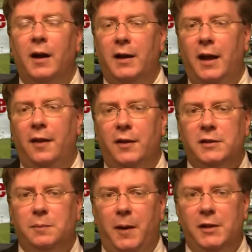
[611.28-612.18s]
Again,
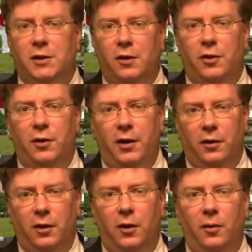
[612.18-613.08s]
this is based on a
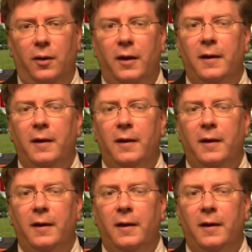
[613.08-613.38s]
30-year loan.